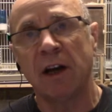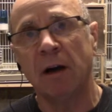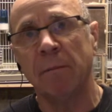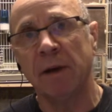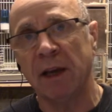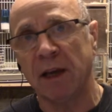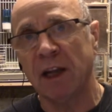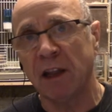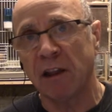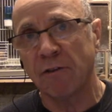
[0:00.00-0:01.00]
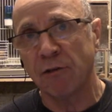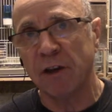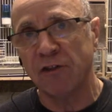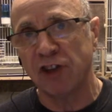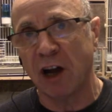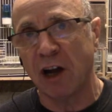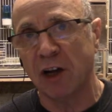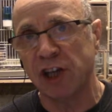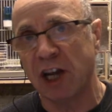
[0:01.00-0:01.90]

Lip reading: it is free of charge